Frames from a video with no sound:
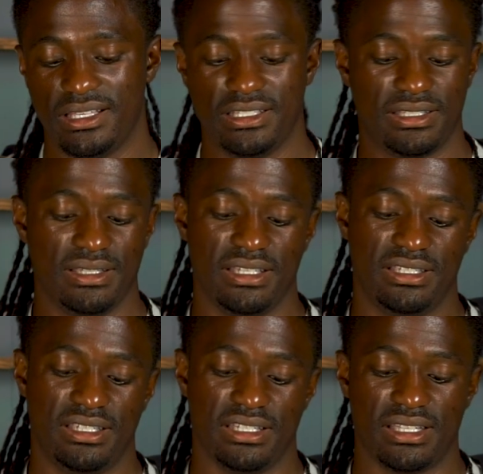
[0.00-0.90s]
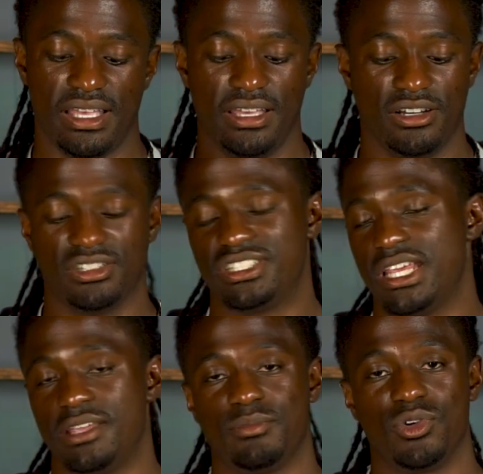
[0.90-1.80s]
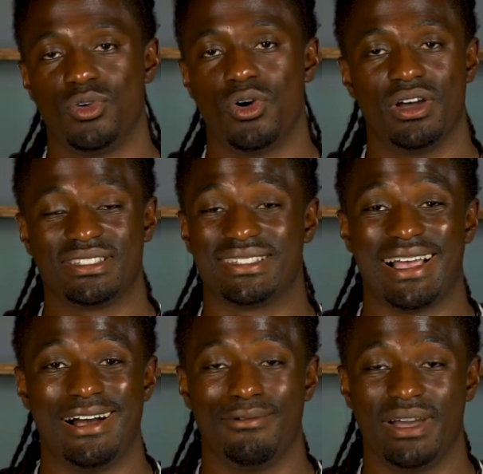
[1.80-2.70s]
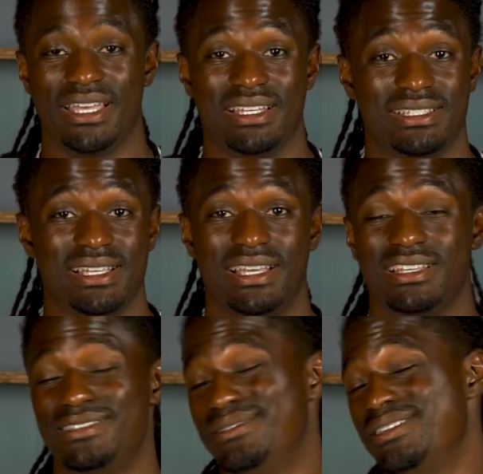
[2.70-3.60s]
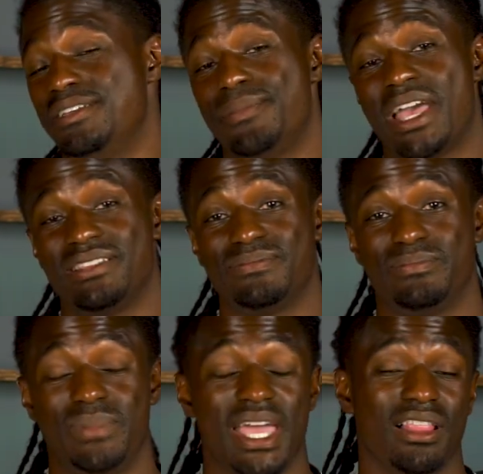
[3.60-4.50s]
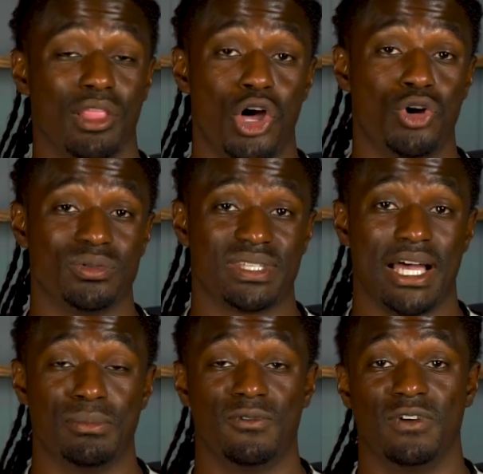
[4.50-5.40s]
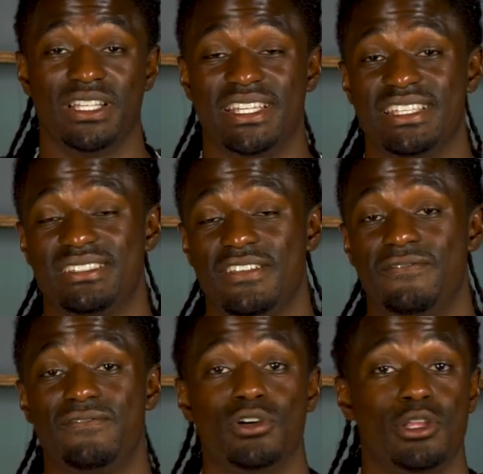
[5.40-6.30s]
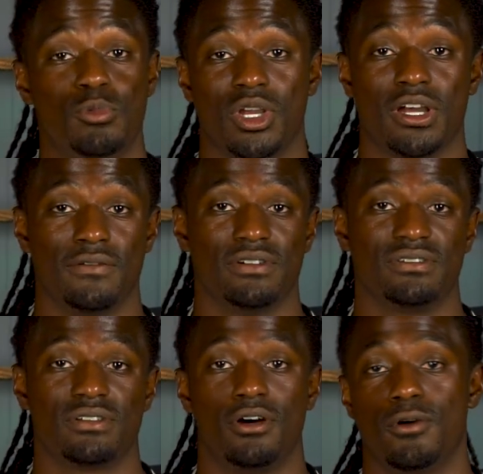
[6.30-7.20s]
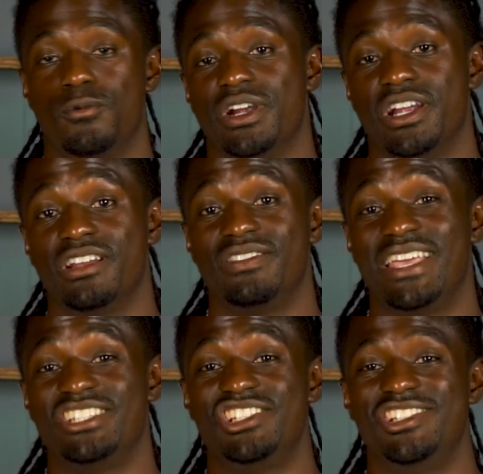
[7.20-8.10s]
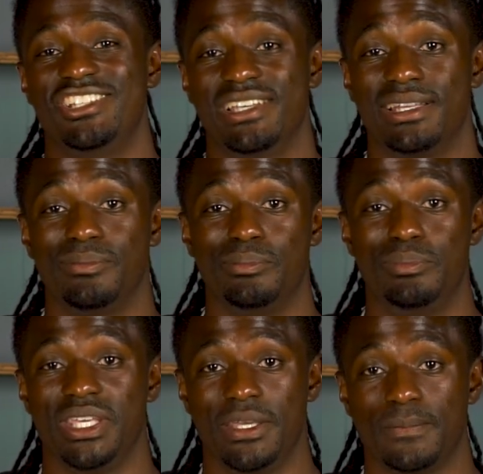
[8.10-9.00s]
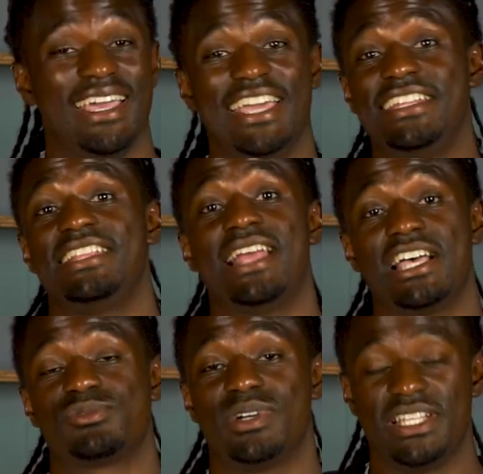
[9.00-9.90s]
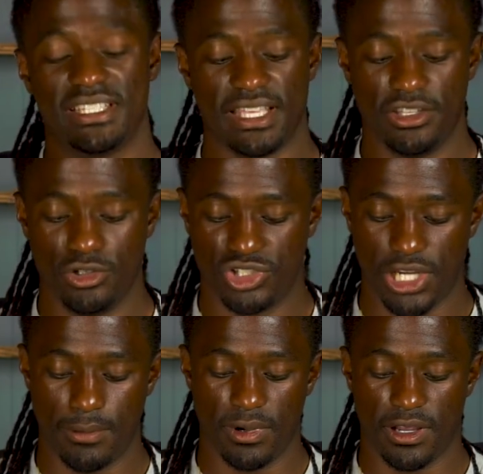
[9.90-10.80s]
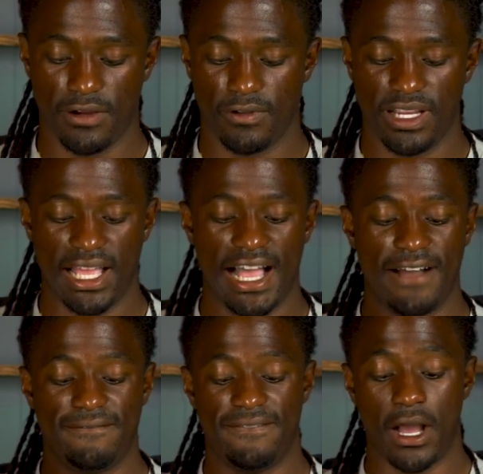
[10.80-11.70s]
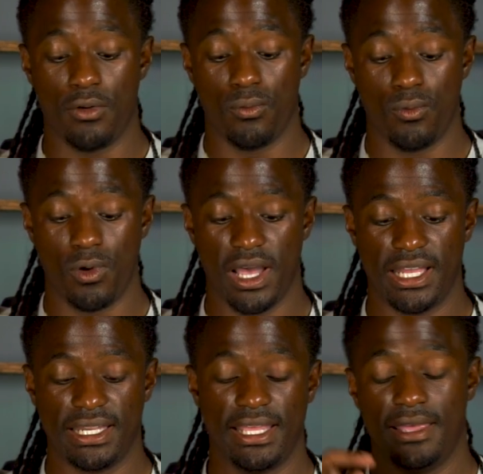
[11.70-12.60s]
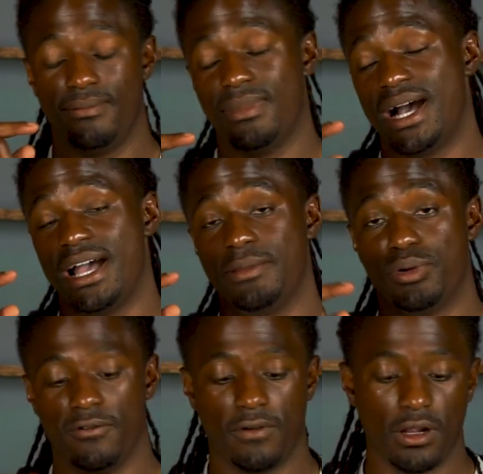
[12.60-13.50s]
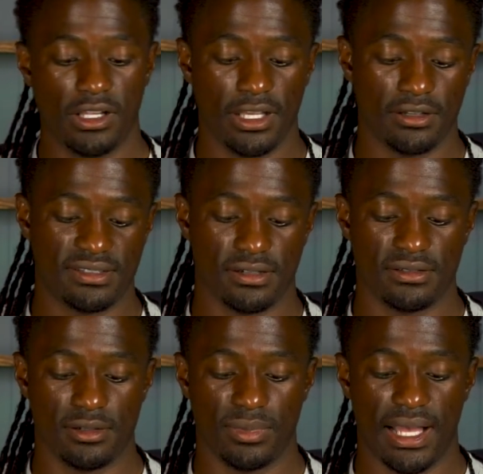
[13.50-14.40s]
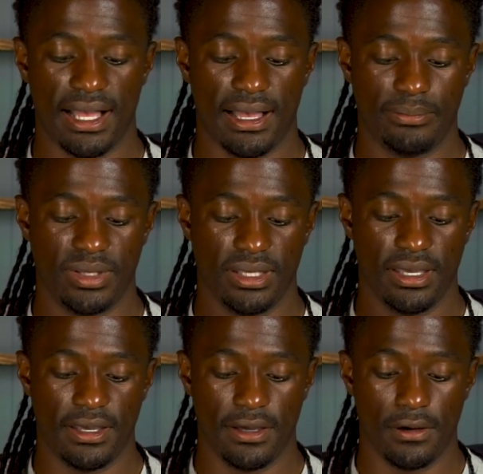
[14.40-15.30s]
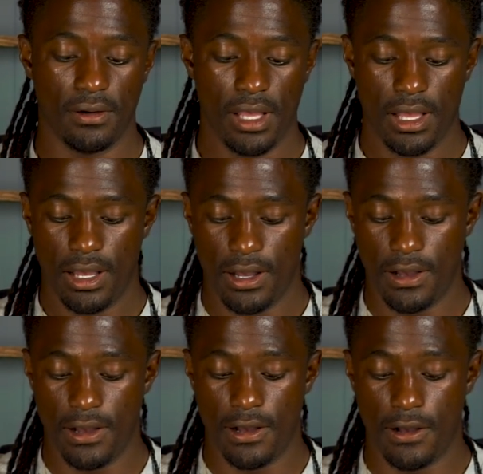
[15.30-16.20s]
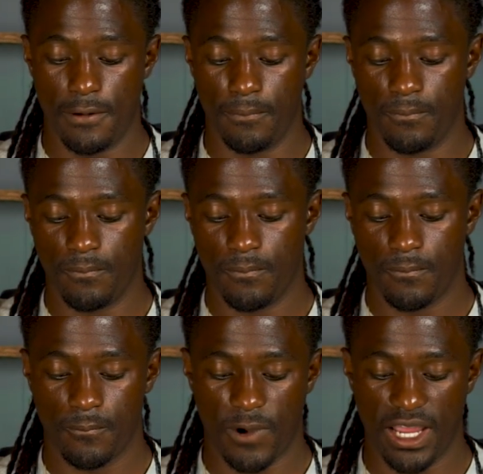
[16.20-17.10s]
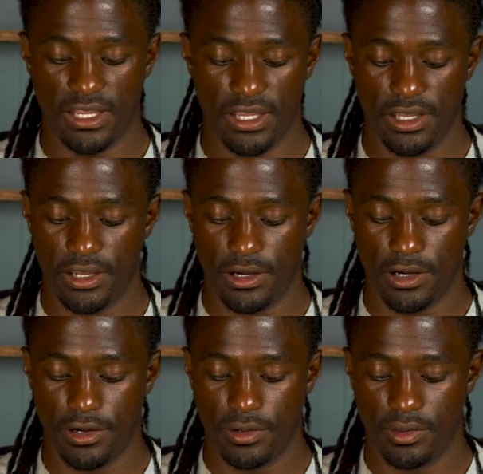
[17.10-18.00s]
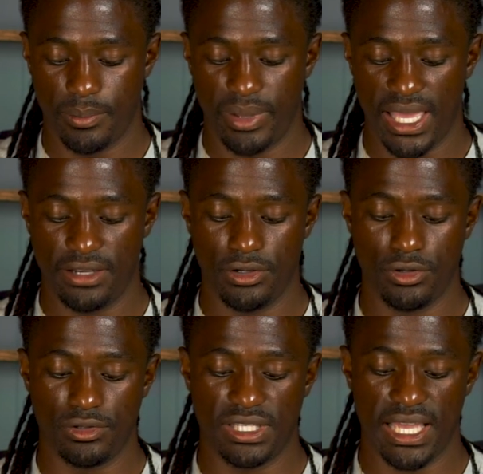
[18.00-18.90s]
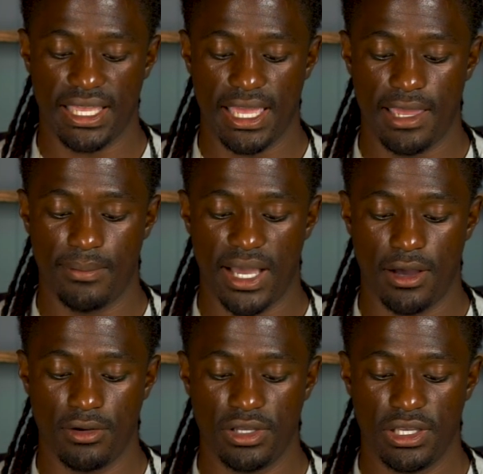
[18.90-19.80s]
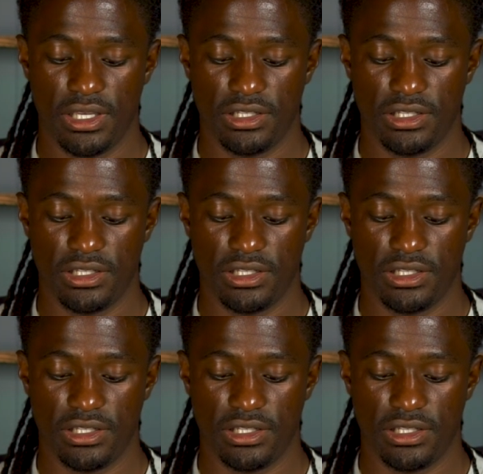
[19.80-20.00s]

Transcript: it's, it's just an L shape going sideways. It, it might be a long time before Disney fully recovers on where they should be. And the last one is a U-shaped recovery. I found one in my portfolio, ticker symbol IIPL. Um, right here, the bad news had came out.